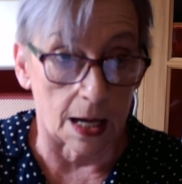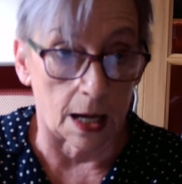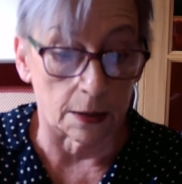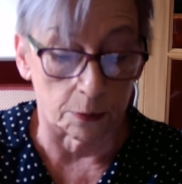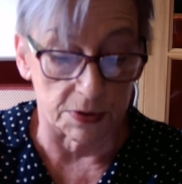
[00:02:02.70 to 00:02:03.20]

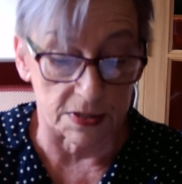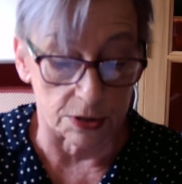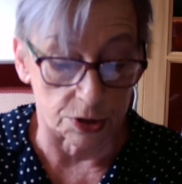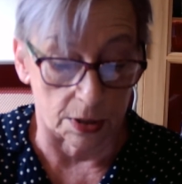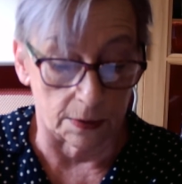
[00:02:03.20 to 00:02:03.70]

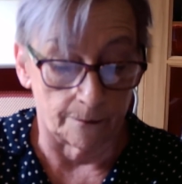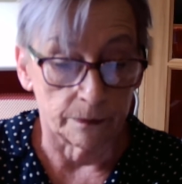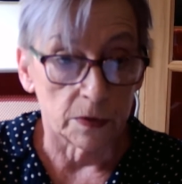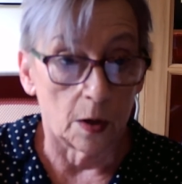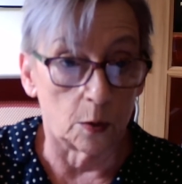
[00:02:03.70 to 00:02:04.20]
acquisition
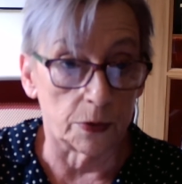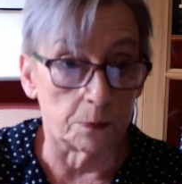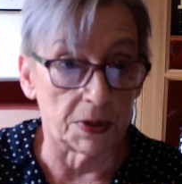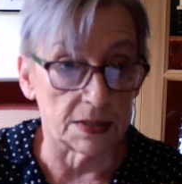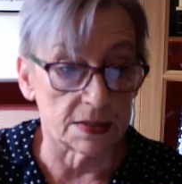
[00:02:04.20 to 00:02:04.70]
on the
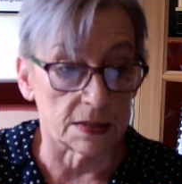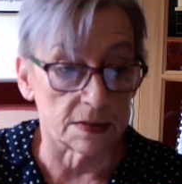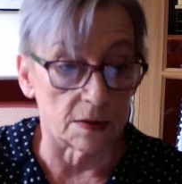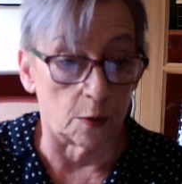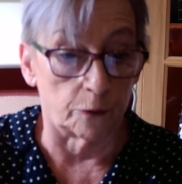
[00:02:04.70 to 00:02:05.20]

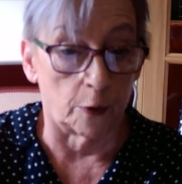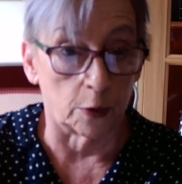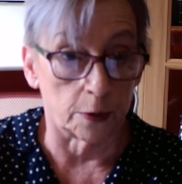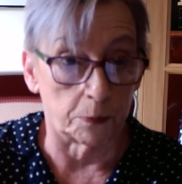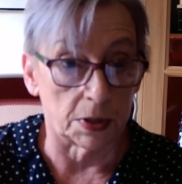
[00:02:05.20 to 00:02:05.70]
basis of
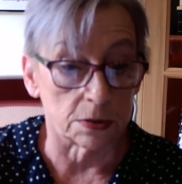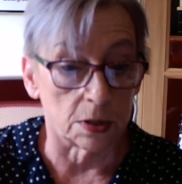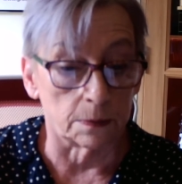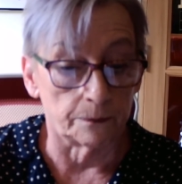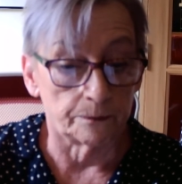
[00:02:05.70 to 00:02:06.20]
occupation.
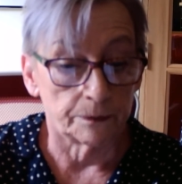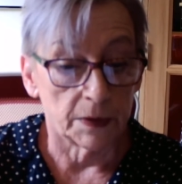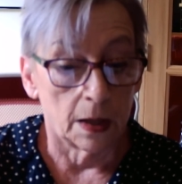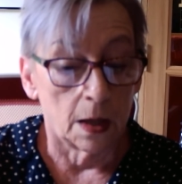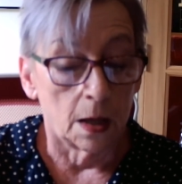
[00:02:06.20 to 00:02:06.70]

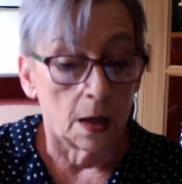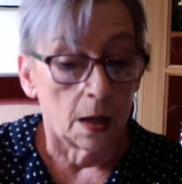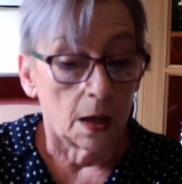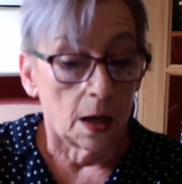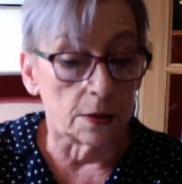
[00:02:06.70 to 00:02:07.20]

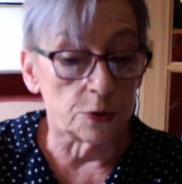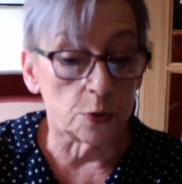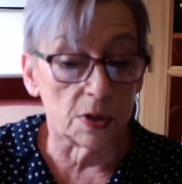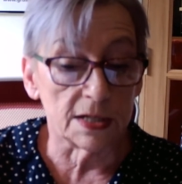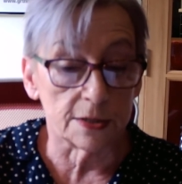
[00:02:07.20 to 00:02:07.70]
In
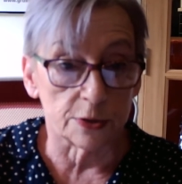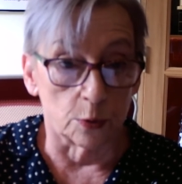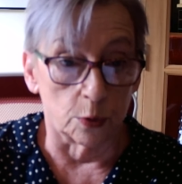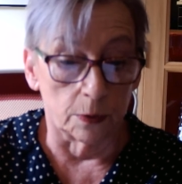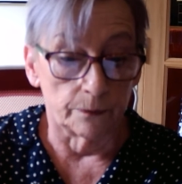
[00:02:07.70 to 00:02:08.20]
doing
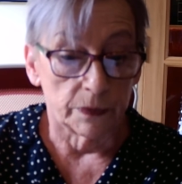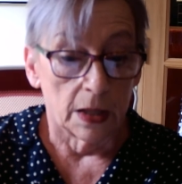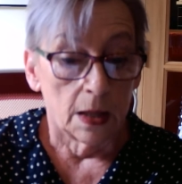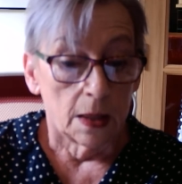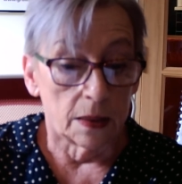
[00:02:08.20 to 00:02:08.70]
so,
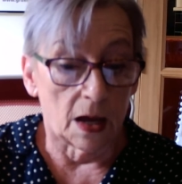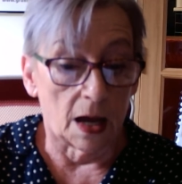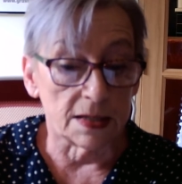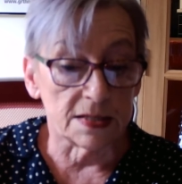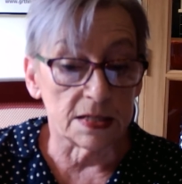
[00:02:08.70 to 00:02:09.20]
the
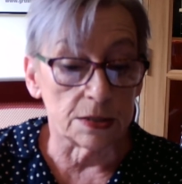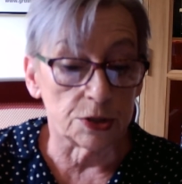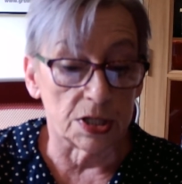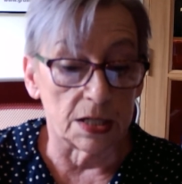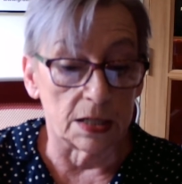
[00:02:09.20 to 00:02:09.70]

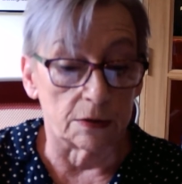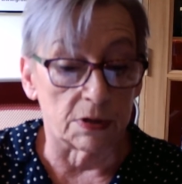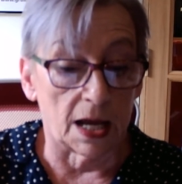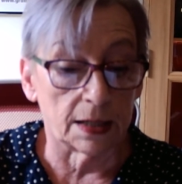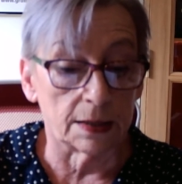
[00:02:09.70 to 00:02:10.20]
ICJ
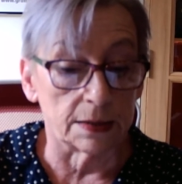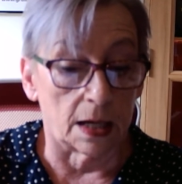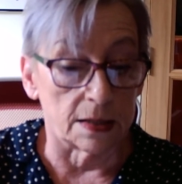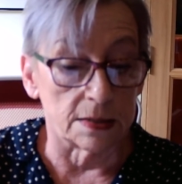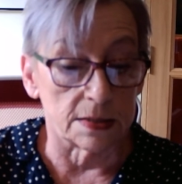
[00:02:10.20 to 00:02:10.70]

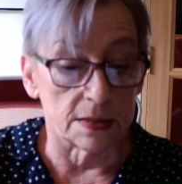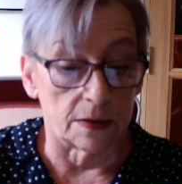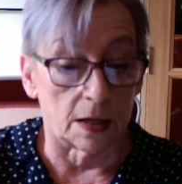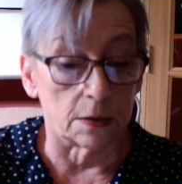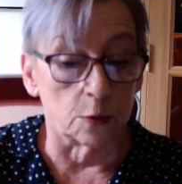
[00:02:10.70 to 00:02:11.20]
recognised
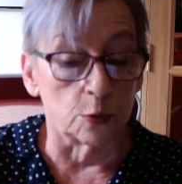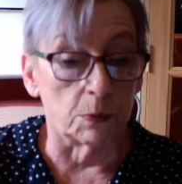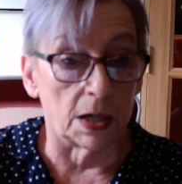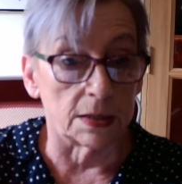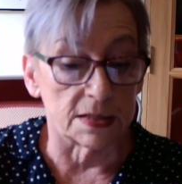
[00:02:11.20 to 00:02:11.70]
that
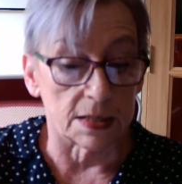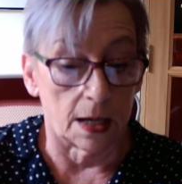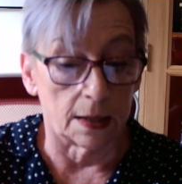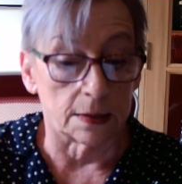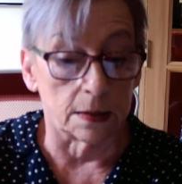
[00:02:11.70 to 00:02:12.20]
nomads
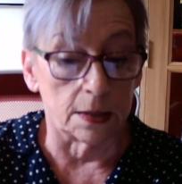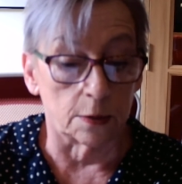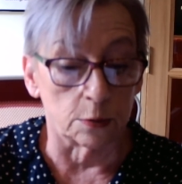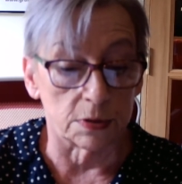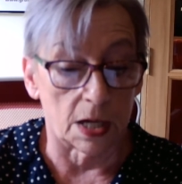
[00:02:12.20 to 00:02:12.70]
had
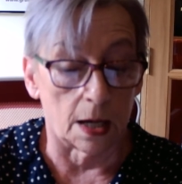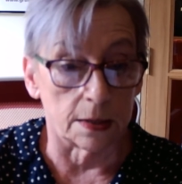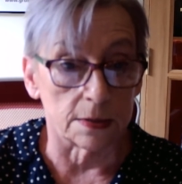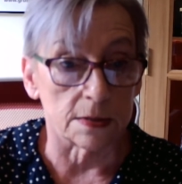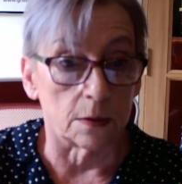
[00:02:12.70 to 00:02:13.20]
legal
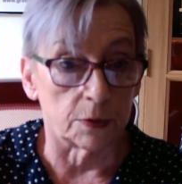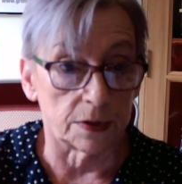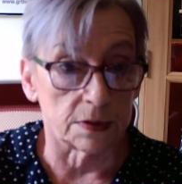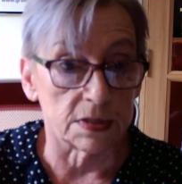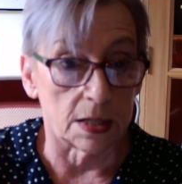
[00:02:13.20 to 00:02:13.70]
ties with
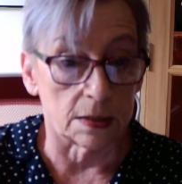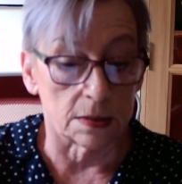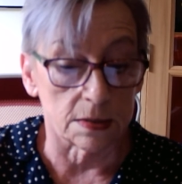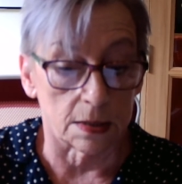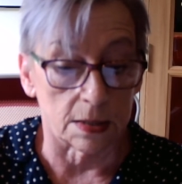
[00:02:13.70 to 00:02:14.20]
their
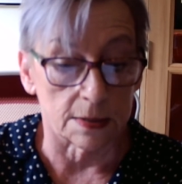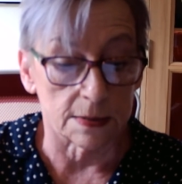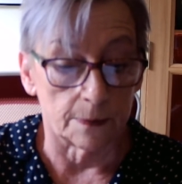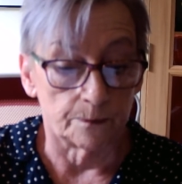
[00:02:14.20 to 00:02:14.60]
territories,